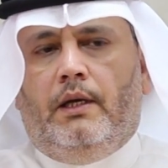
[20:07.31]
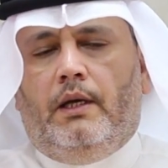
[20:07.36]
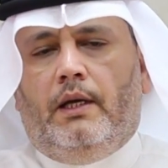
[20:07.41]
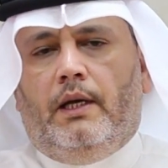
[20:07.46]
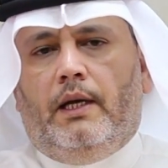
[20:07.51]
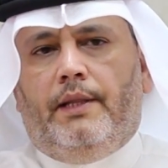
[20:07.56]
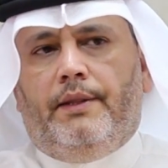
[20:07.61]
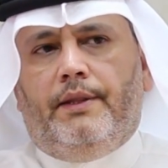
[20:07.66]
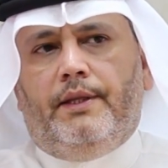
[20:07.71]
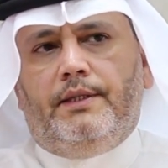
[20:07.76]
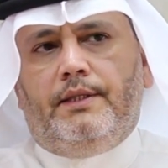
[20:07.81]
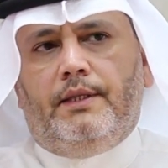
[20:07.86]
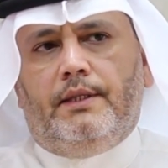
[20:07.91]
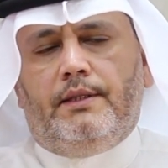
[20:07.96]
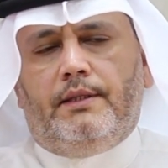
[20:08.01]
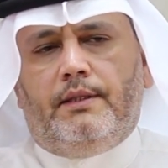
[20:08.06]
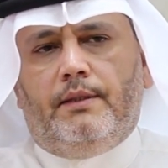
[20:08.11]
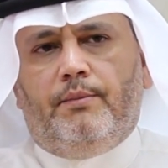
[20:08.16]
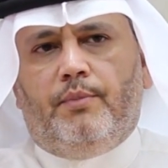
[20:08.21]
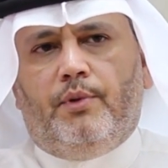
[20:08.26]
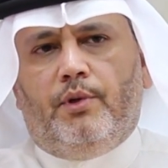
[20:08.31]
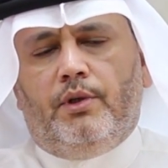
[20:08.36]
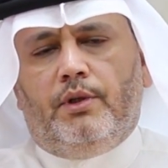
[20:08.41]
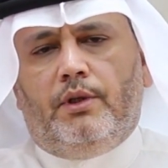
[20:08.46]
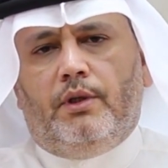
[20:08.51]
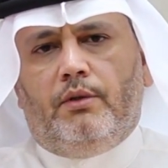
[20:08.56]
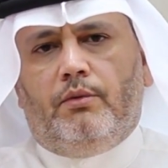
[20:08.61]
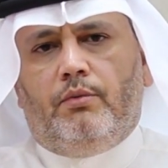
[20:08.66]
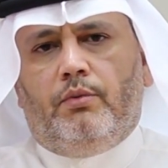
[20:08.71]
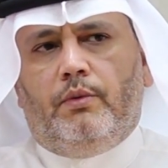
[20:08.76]
And this is
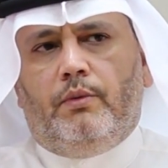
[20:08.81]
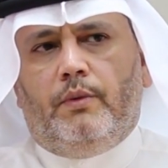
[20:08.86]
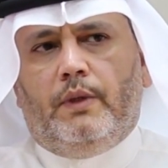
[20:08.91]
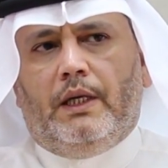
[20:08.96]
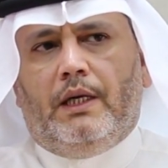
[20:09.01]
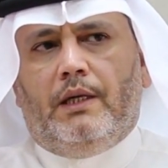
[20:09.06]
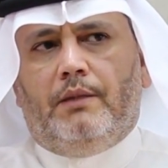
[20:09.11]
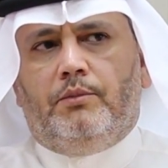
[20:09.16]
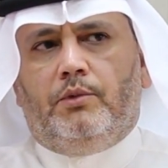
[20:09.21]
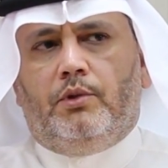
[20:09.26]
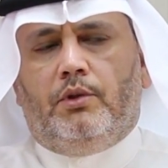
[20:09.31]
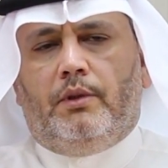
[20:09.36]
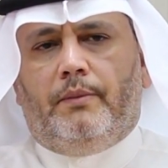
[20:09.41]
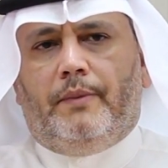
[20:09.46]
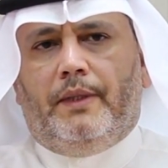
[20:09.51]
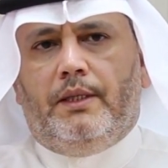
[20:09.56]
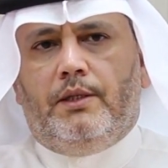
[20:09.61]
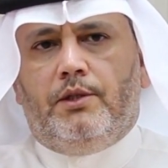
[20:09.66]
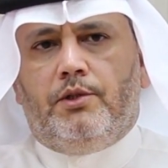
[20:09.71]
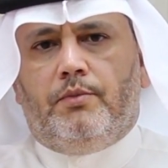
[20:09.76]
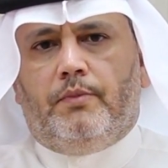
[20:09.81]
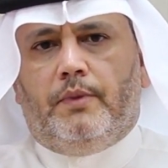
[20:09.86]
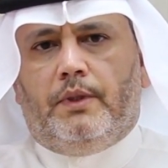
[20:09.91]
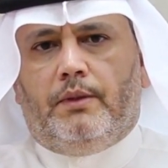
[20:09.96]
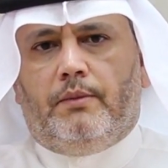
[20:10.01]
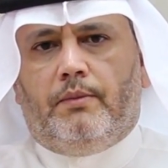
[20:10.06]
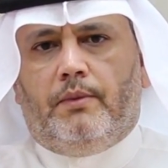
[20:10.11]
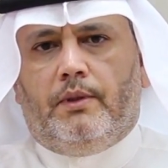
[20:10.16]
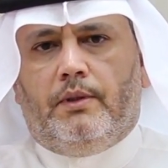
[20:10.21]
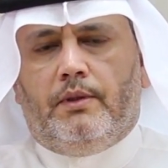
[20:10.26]
important when we come to the management,
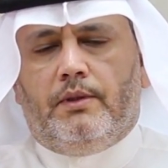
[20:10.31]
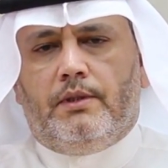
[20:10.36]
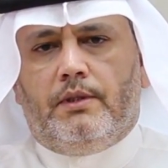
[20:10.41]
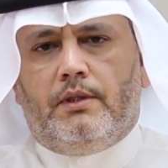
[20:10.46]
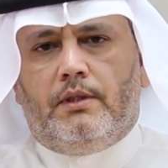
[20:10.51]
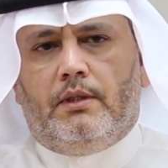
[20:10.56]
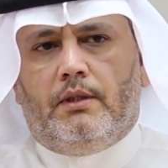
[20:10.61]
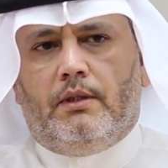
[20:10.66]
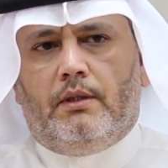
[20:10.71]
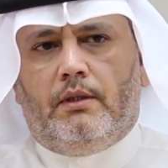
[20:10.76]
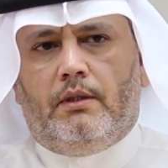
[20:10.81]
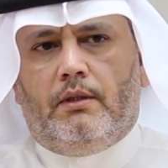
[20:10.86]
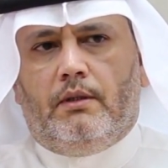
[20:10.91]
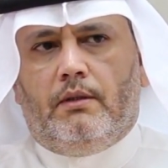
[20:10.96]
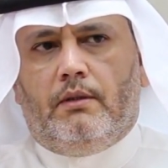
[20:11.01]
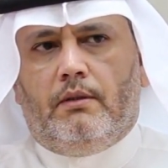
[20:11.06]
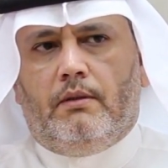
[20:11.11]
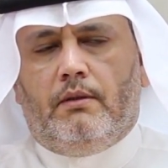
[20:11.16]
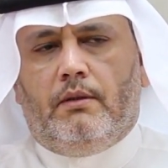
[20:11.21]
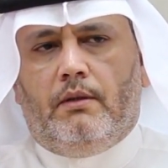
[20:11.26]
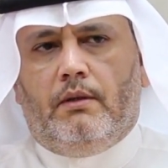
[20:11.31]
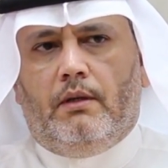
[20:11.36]
because a